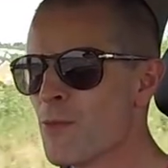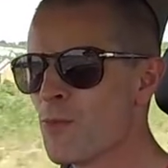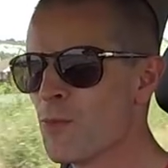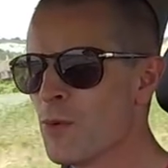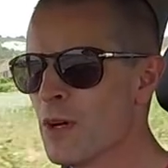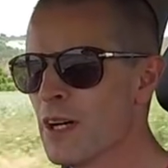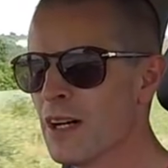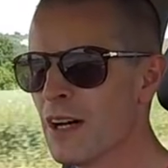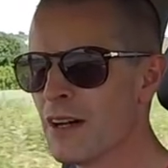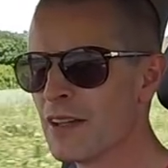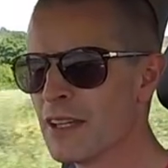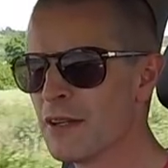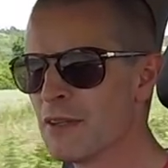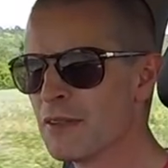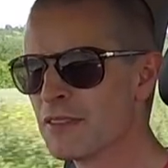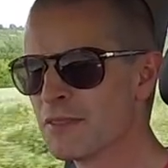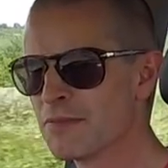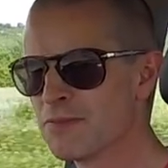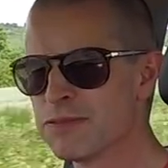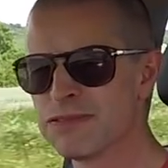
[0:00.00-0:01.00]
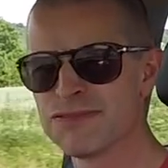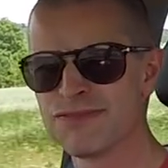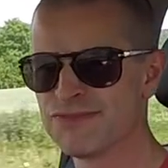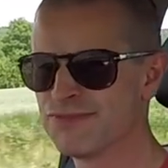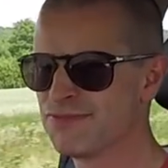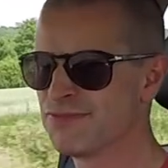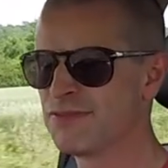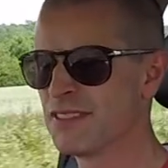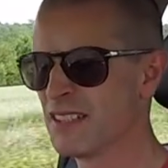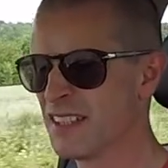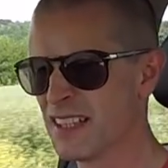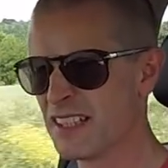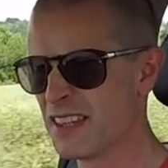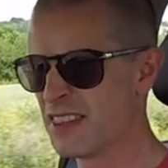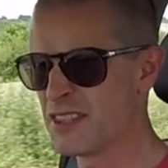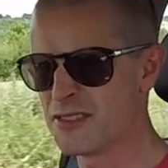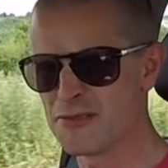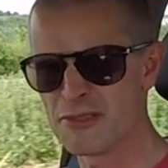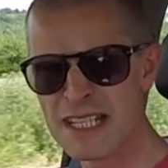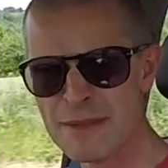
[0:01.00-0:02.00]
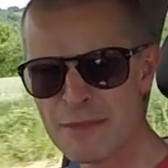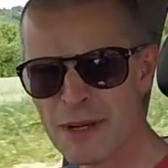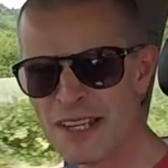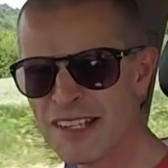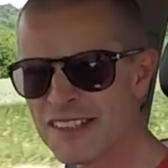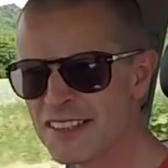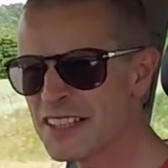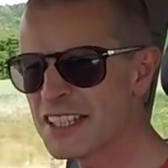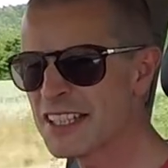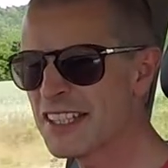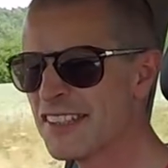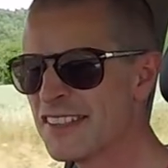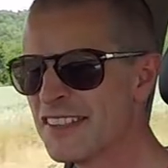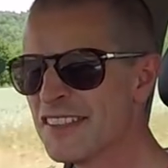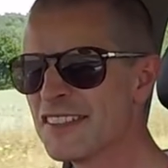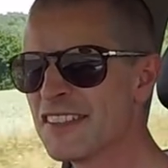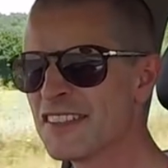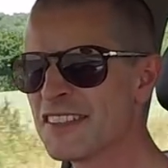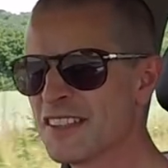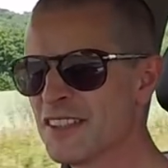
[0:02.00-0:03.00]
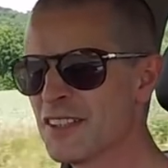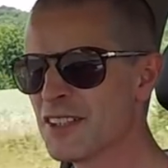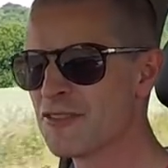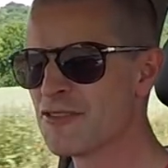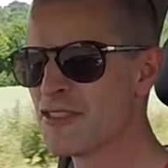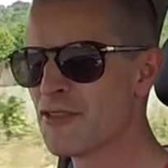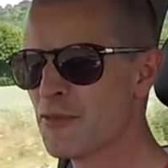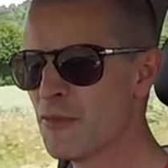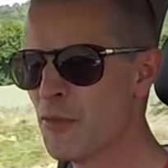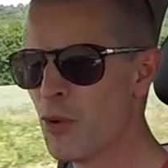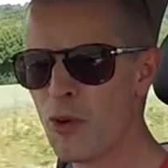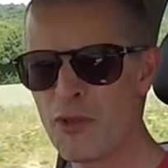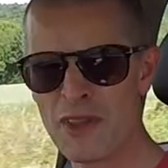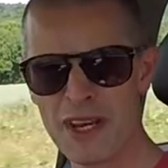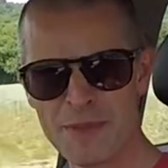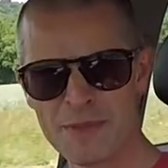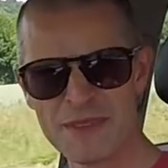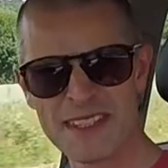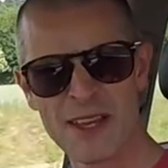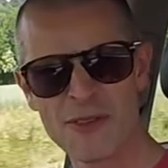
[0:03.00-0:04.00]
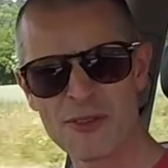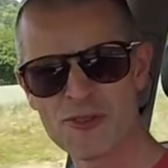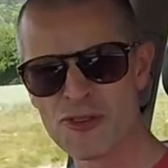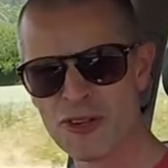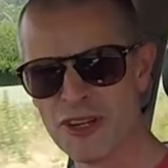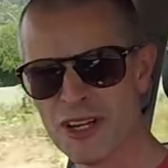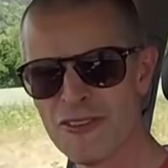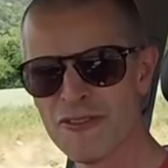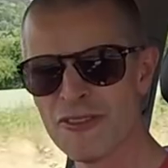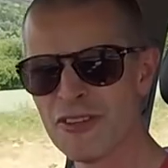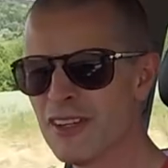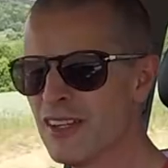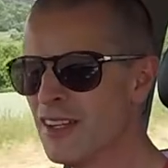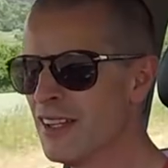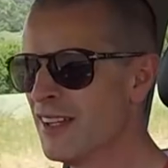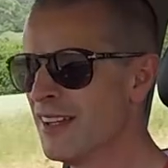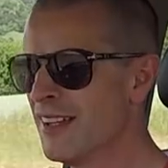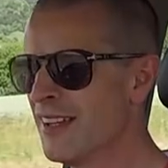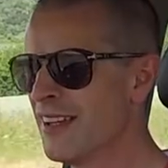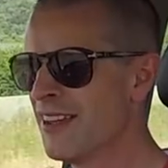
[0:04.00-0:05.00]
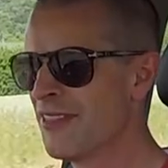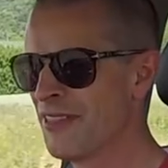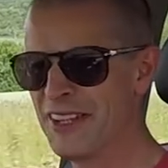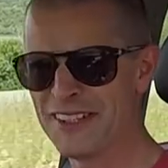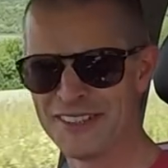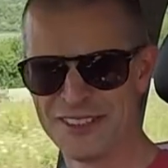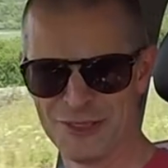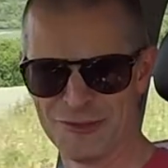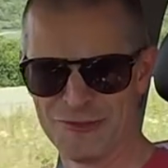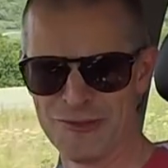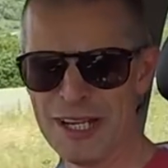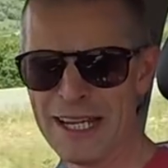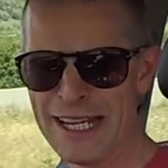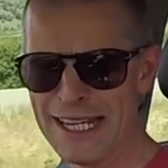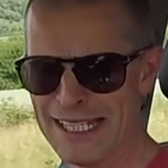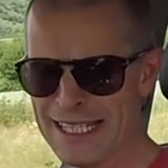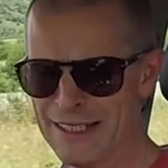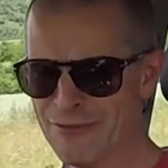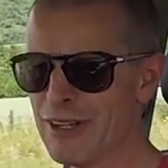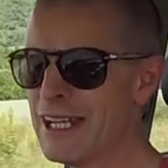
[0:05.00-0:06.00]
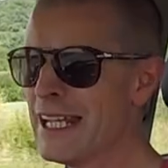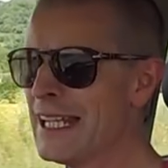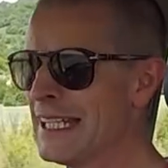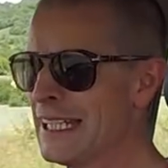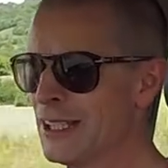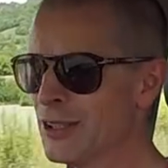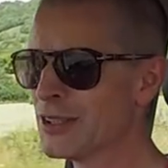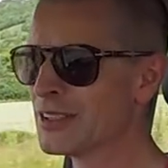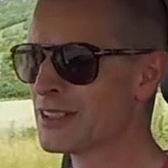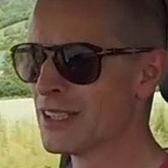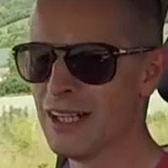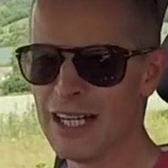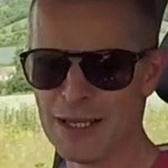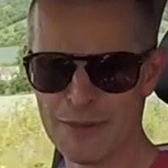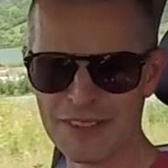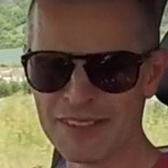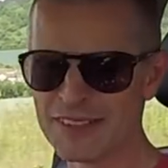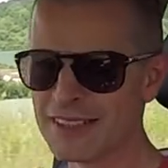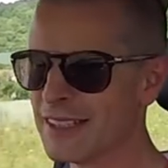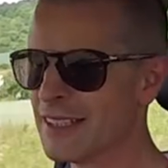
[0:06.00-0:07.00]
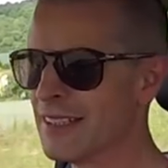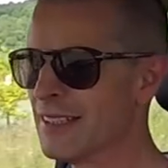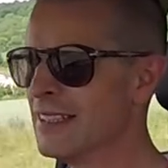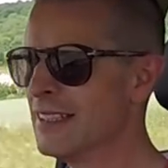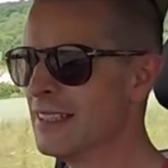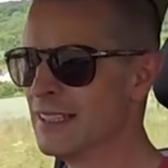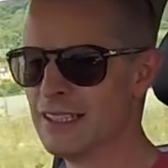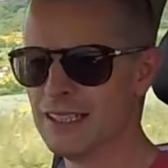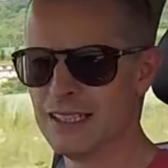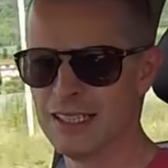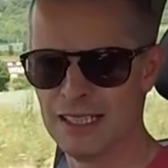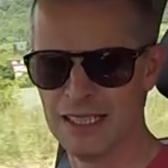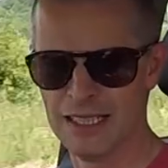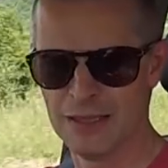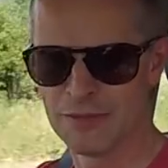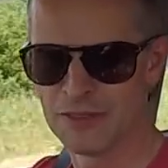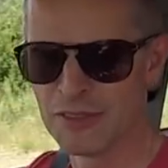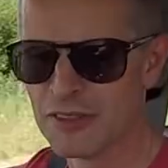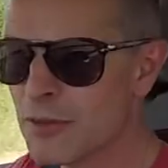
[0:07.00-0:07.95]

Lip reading: well, it was 3 months, I guess, since this car's driven more than up and down the drive. That's a really, really long time, isn't it? So there's